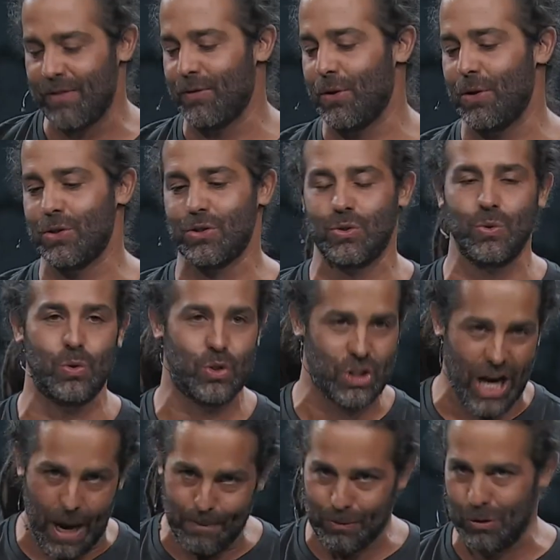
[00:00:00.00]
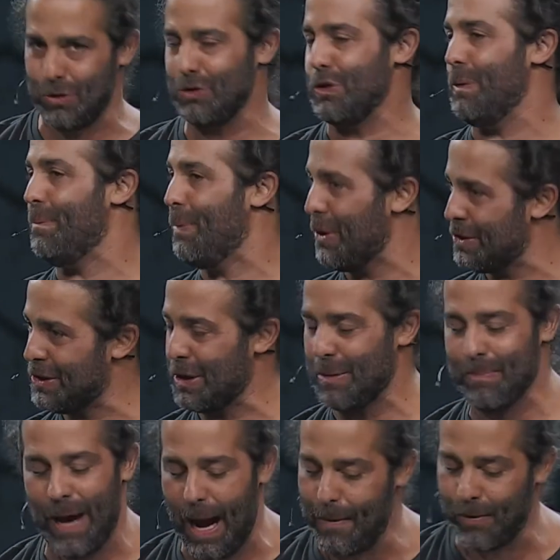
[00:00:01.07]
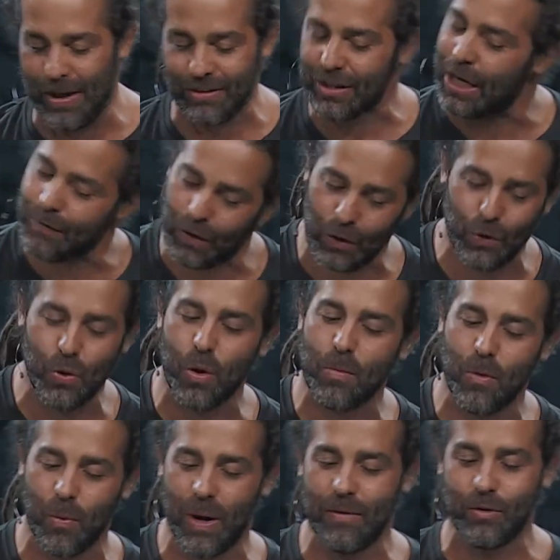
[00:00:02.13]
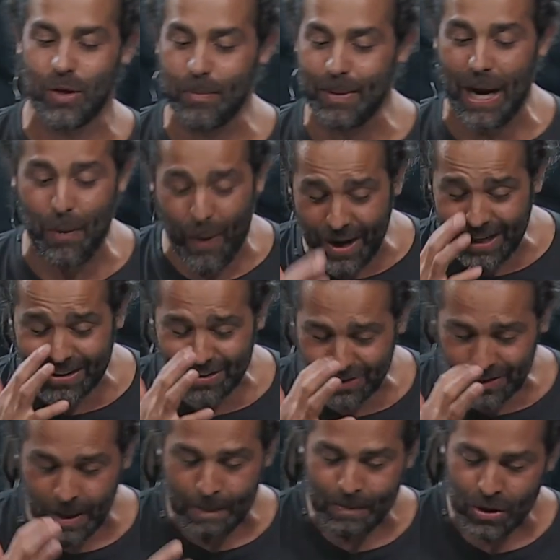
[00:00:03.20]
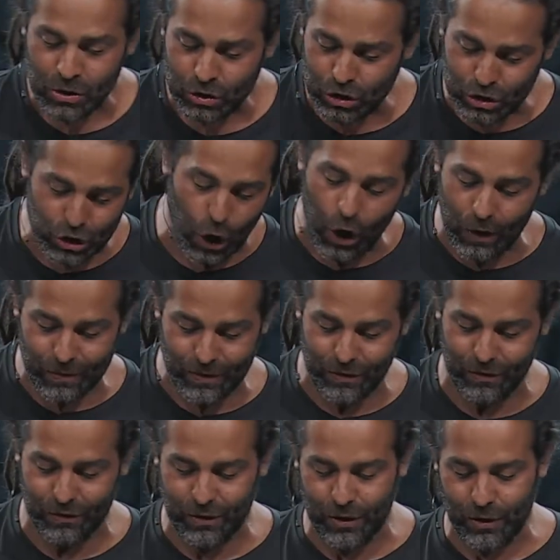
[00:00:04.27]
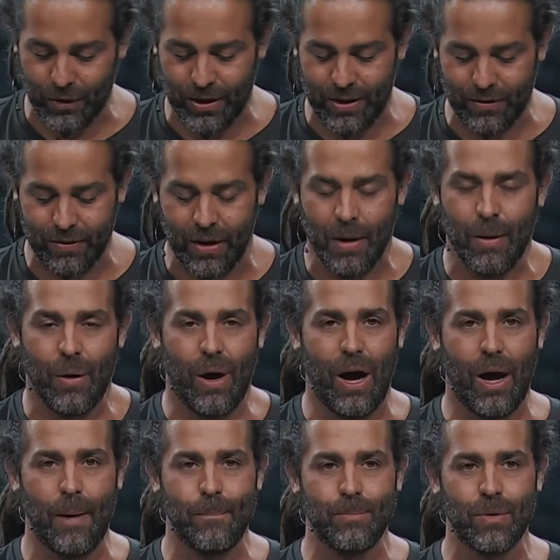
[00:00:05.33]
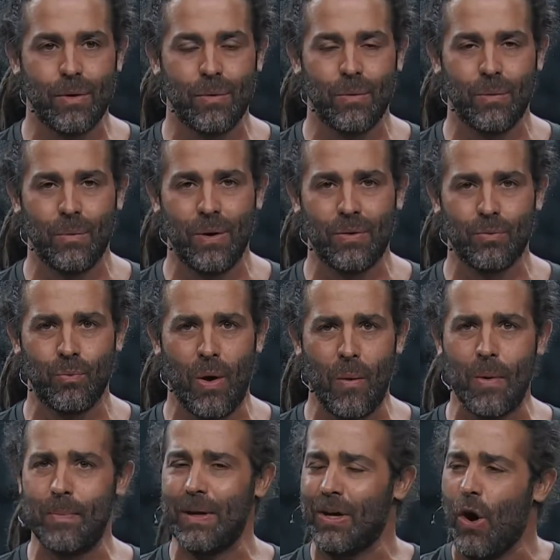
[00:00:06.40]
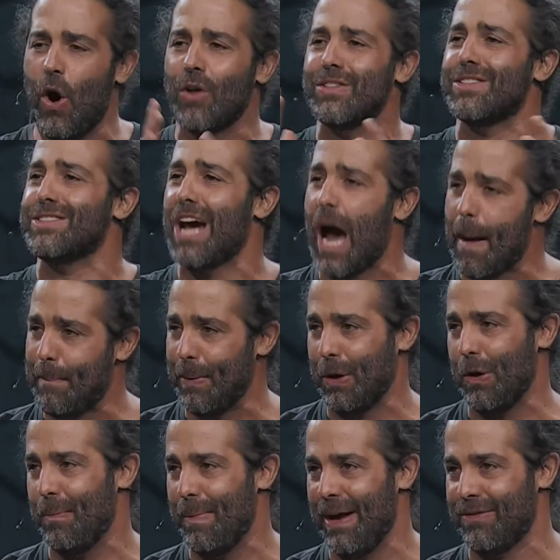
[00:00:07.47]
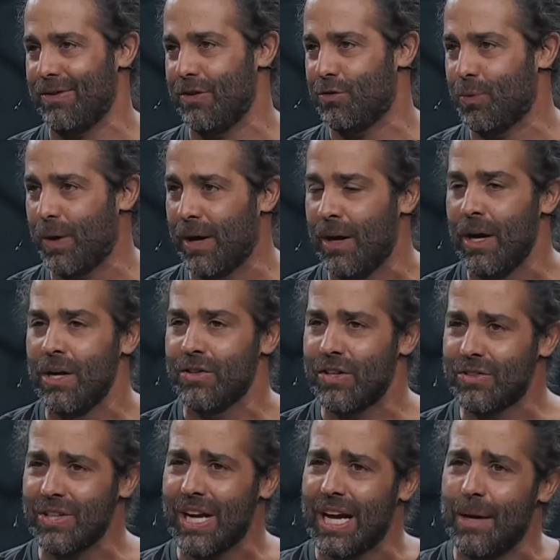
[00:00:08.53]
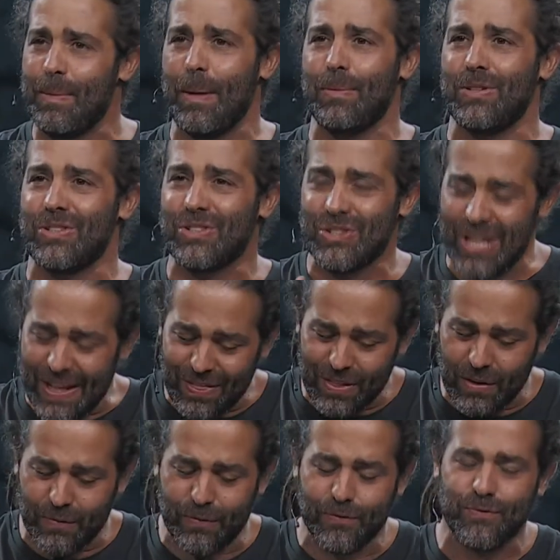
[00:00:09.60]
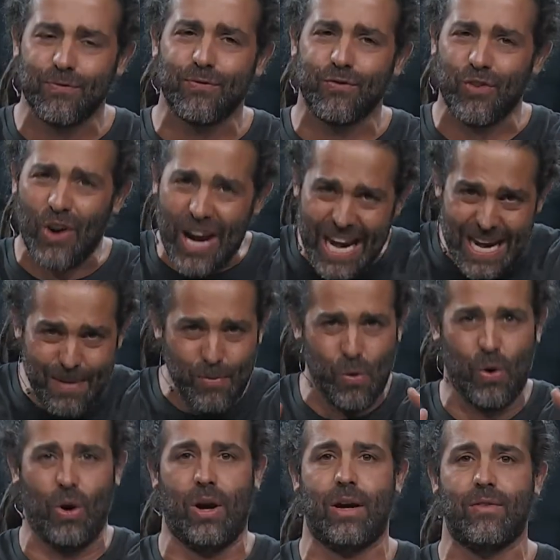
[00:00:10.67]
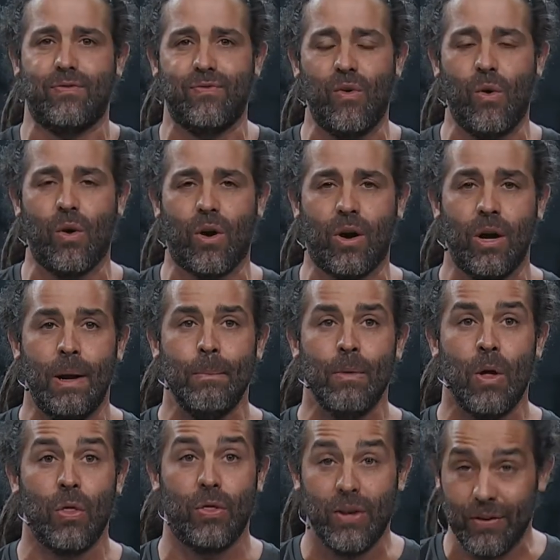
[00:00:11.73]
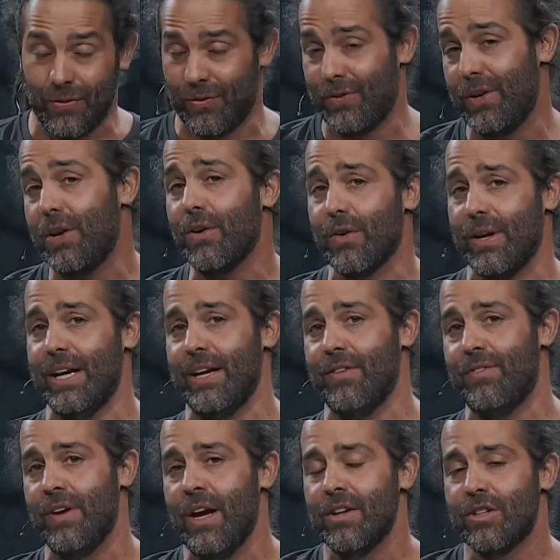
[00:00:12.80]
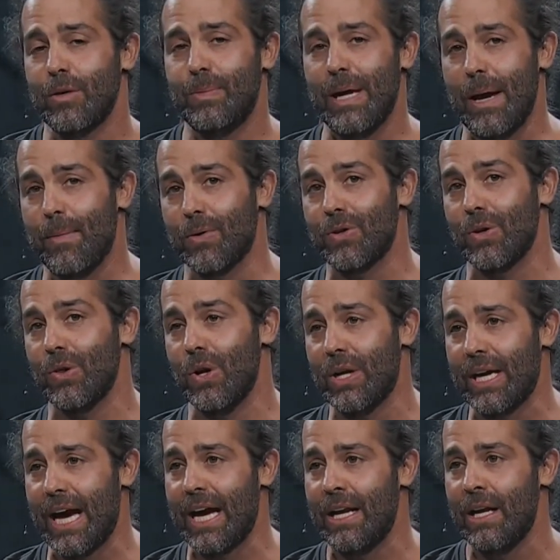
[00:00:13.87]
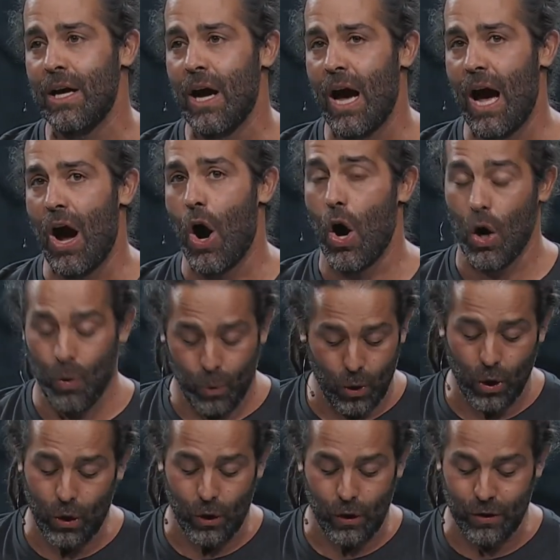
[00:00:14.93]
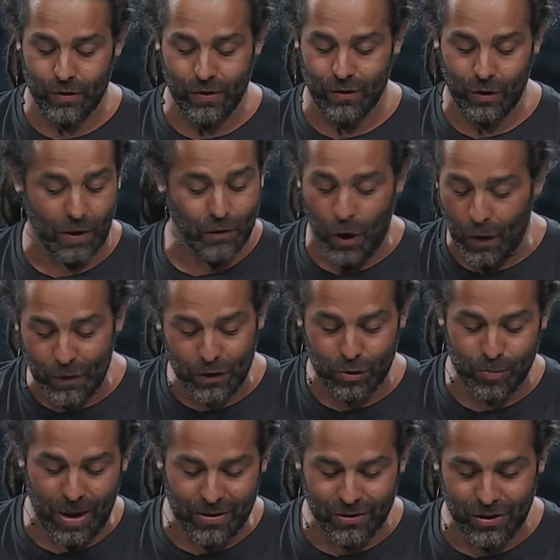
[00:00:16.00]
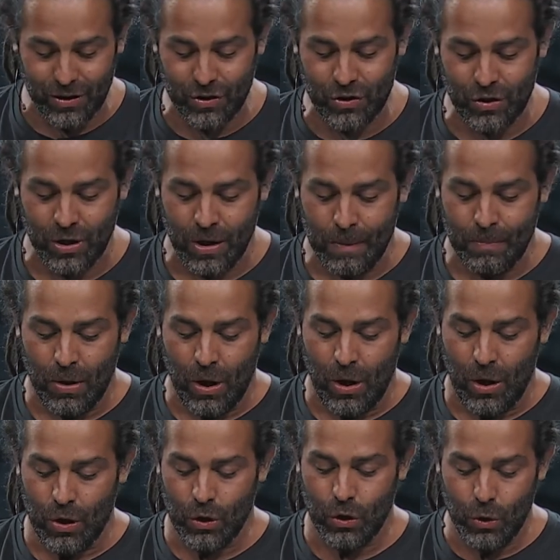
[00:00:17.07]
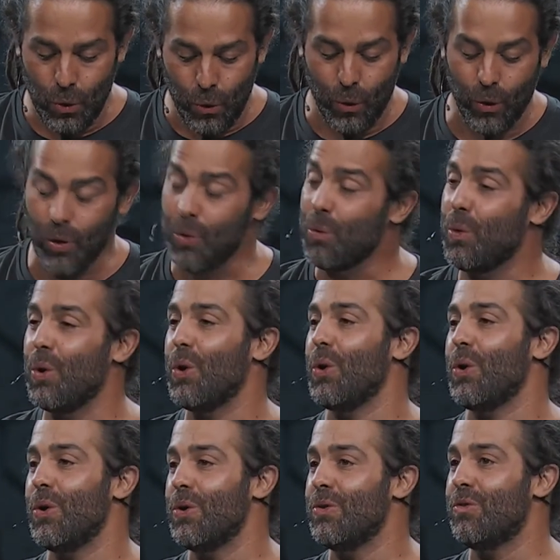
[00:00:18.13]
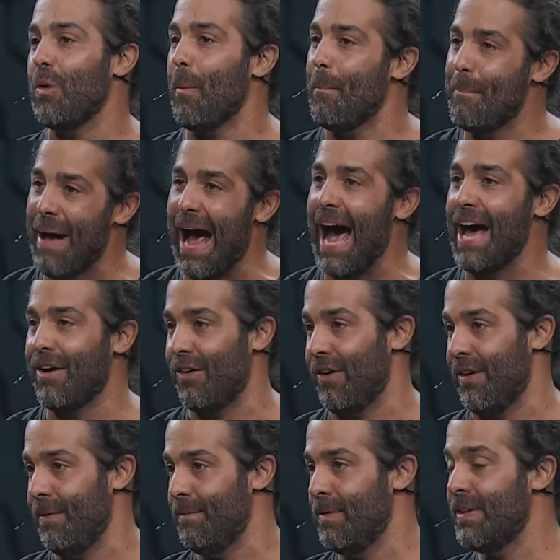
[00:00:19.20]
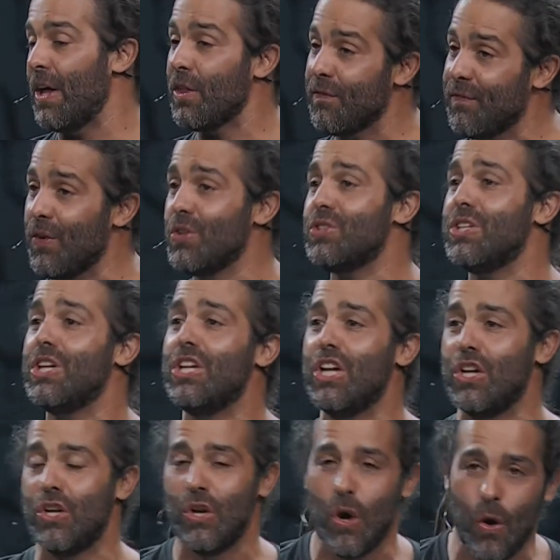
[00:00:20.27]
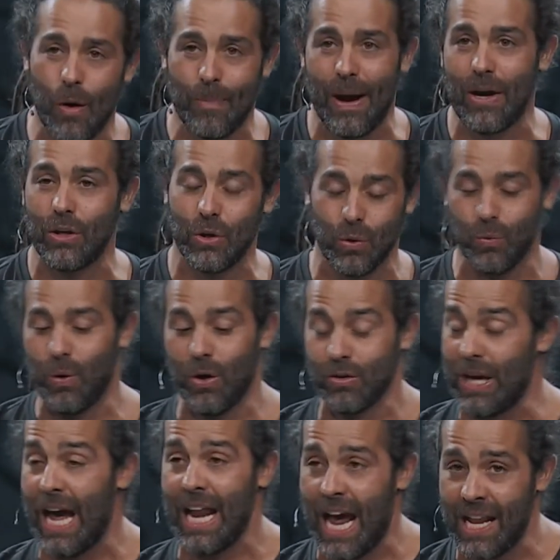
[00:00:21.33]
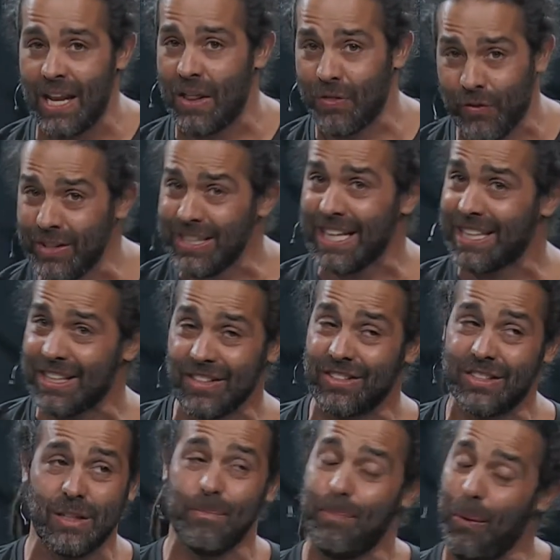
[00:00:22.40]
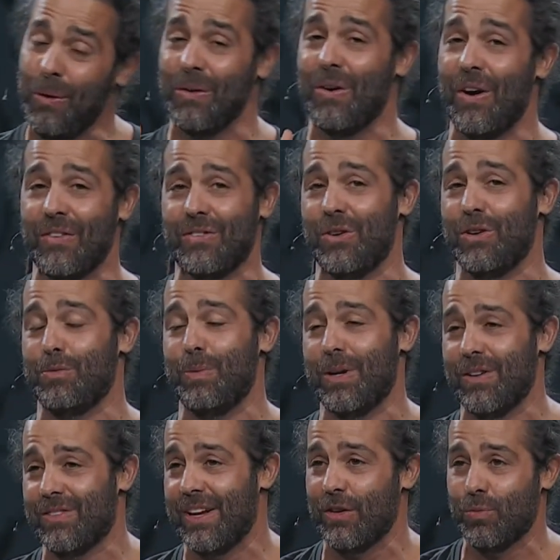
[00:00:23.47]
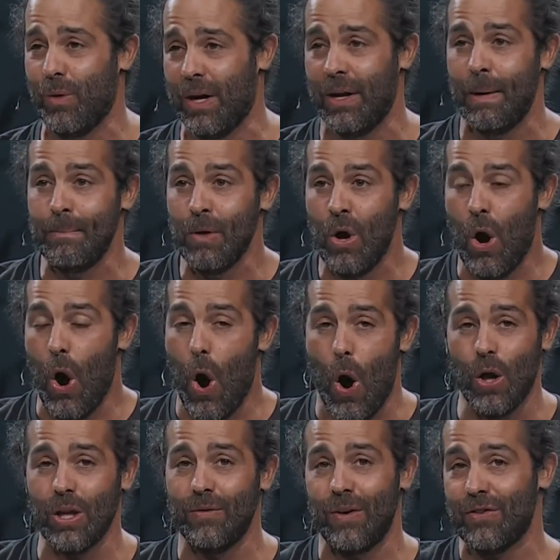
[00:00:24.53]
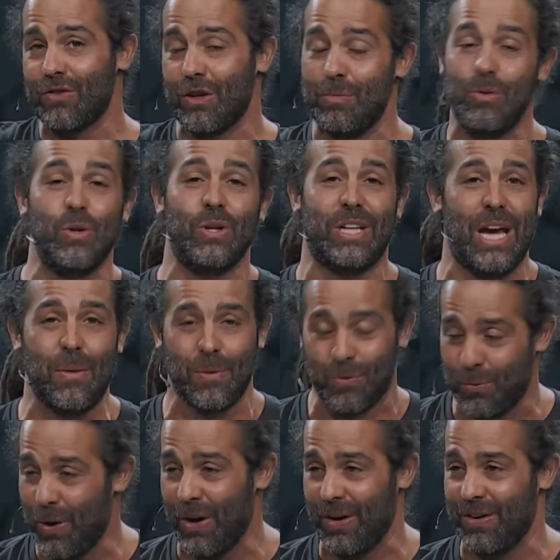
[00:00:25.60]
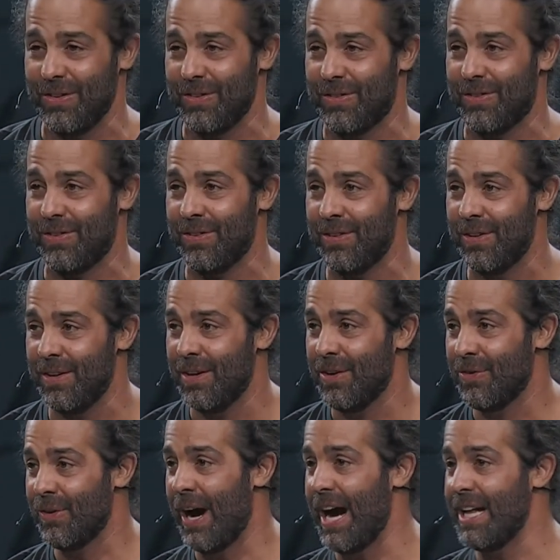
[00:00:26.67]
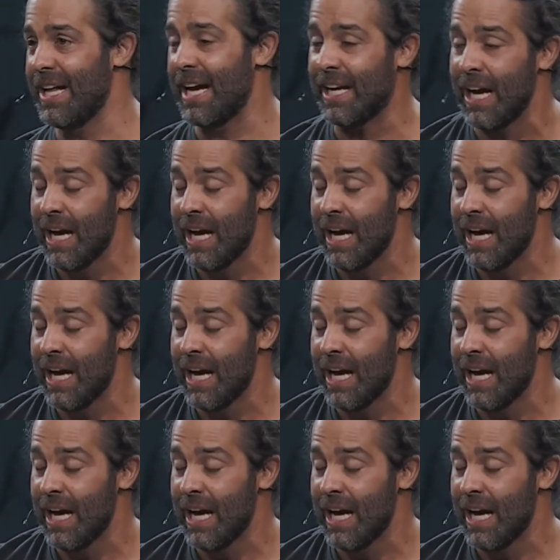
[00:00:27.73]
verse through chapters and books of the Bible. That's kind of our normal way of doing it. But I wanted to start this series um, with what would be called a topical message, where just to kind of be able to set the framework for this series to be able to look at our words. And so I've called this message, Your Words Matter. Now, the first thing you need to know about your words, and the reason I think this is important also is because guess what? All of us communicate with words right? Like,